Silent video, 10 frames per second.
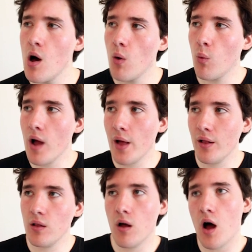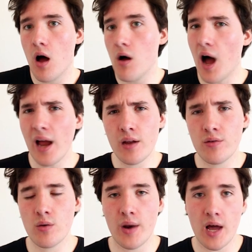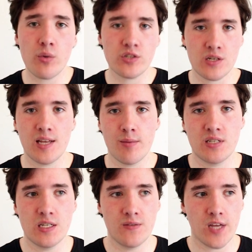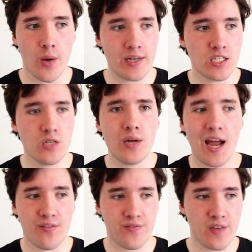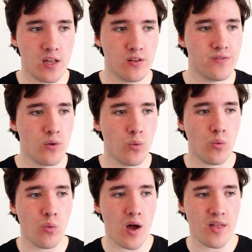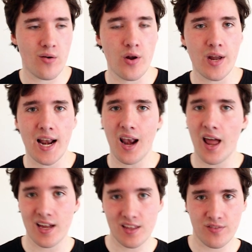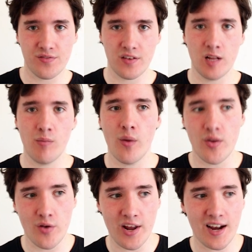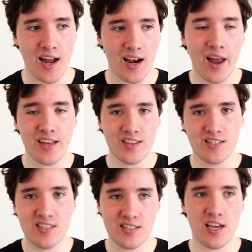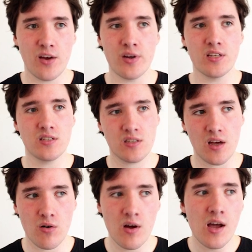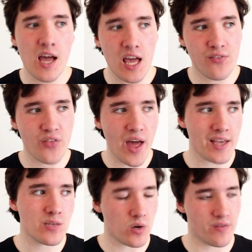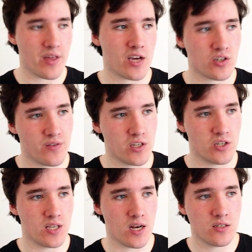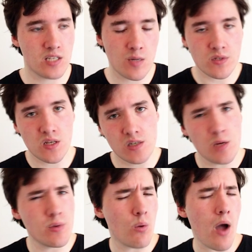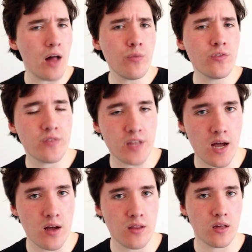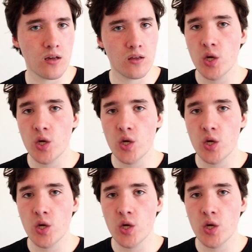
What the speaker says: Well, I know that when I watch a CinemaSins video, I do get a feel for whether or not I like the film or whether or not I like the series, so if that is one of the extra features, then CinemaSins could be quite helpful for that, I think.